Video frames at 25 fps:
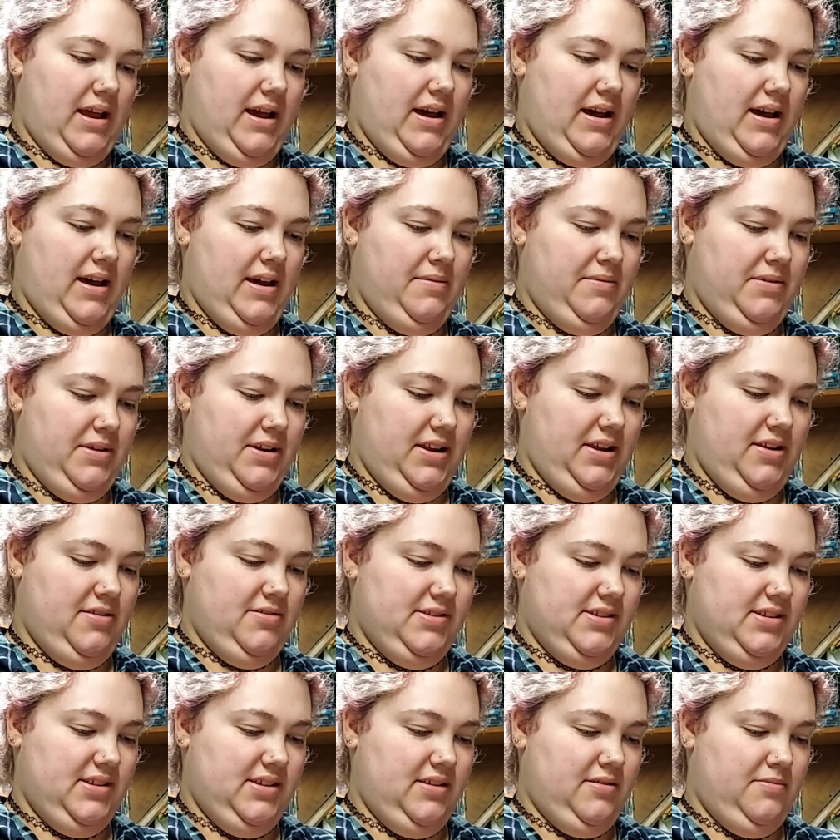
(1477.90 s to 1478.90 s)
I'm going to
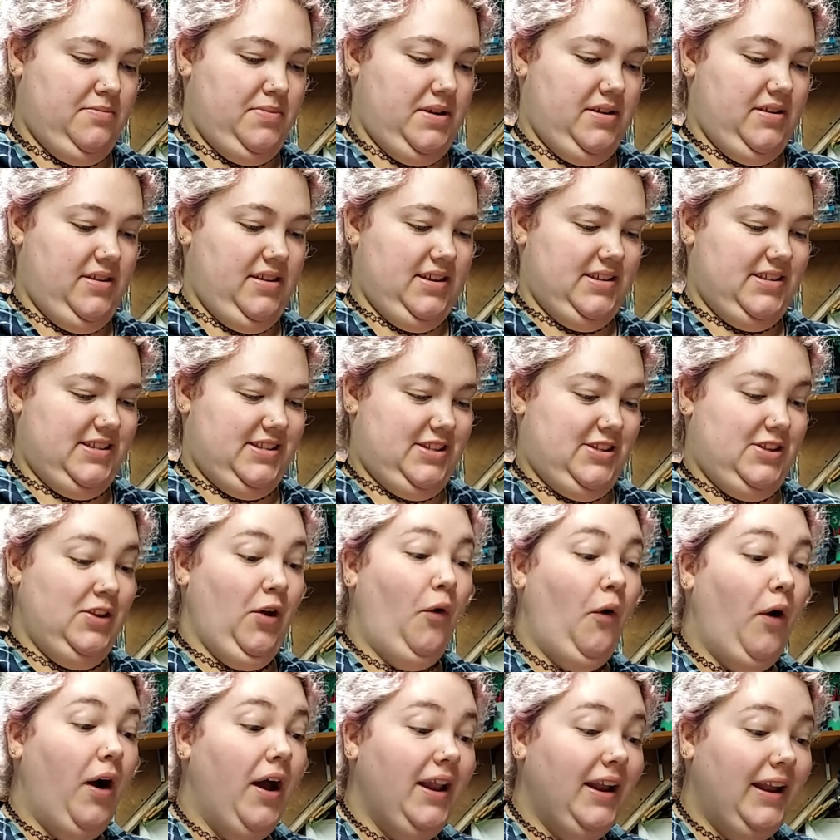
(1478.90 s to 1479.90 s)
use a little bit of this
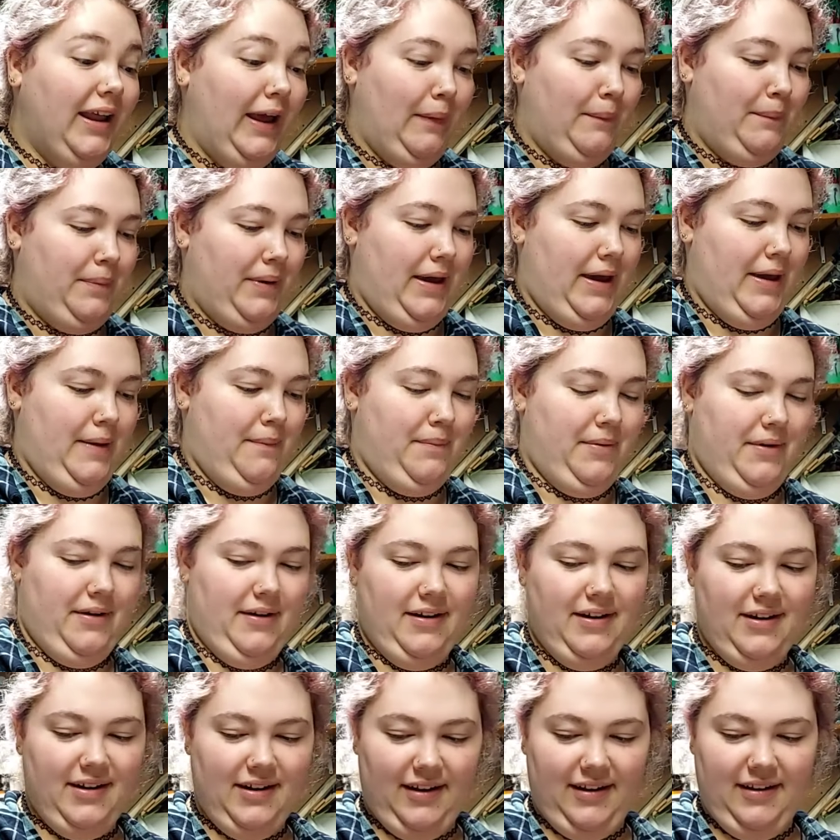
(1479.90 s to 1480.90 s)
toilet
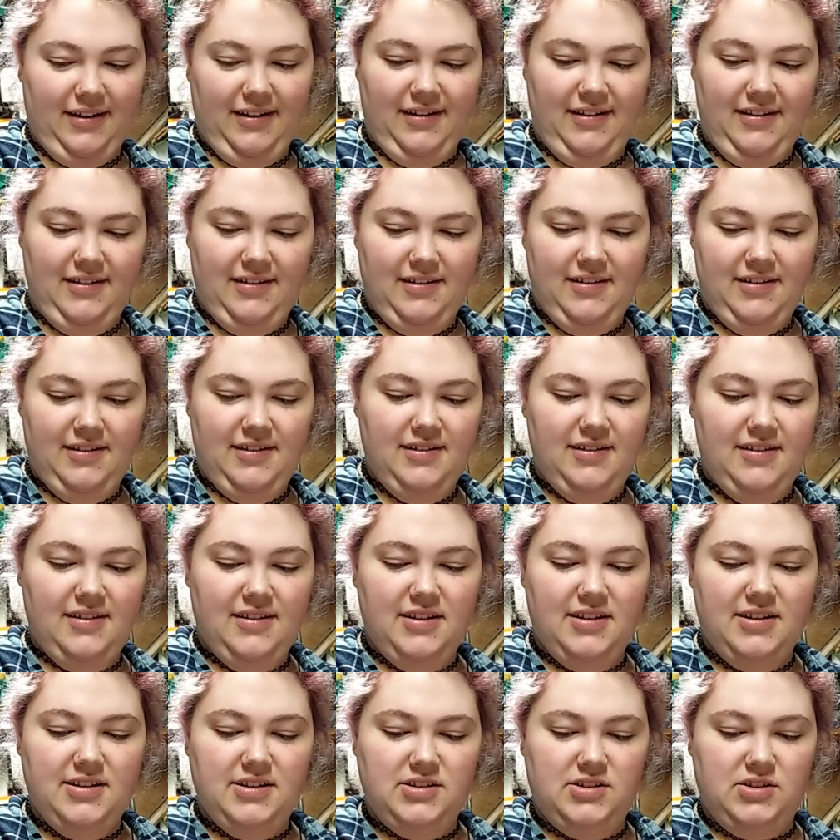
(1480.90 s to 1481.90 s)
paper
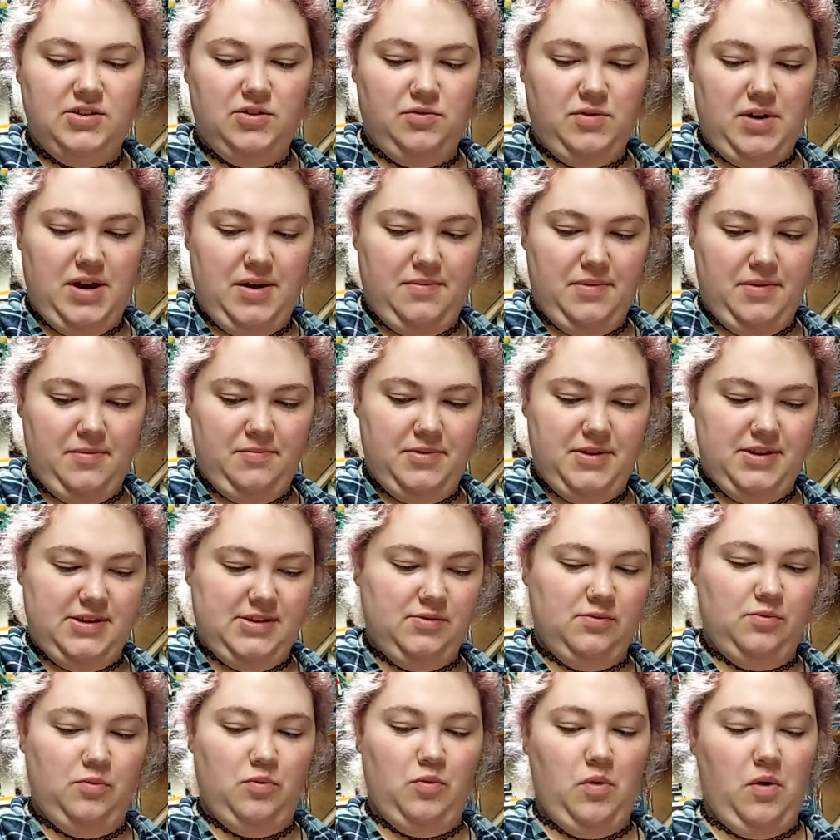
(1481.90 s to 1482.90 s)
to wipe up
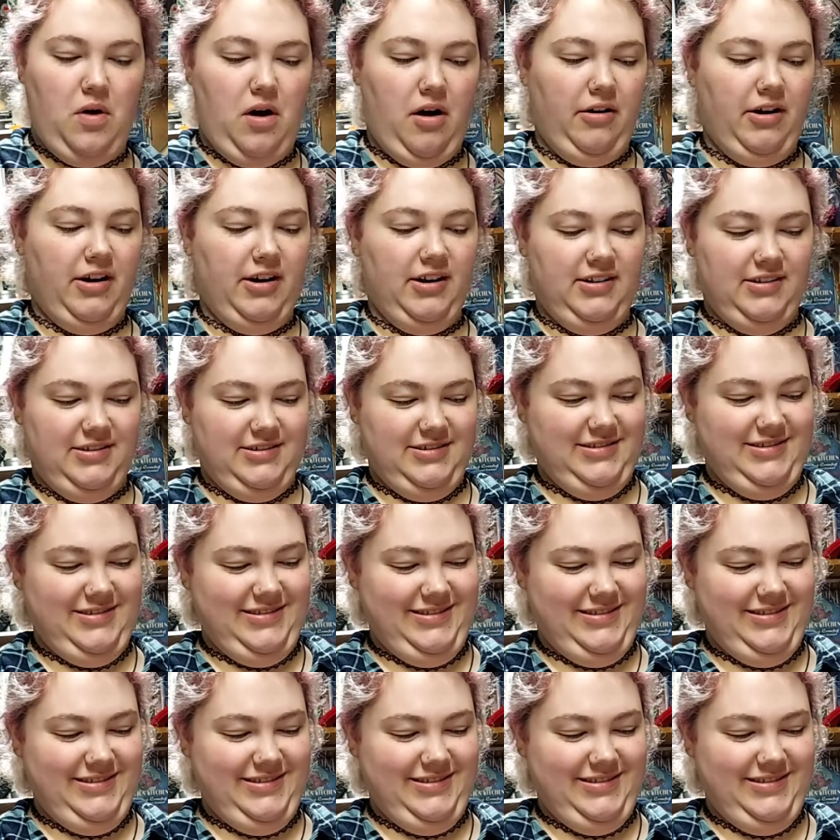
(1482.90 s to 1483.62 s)
this water.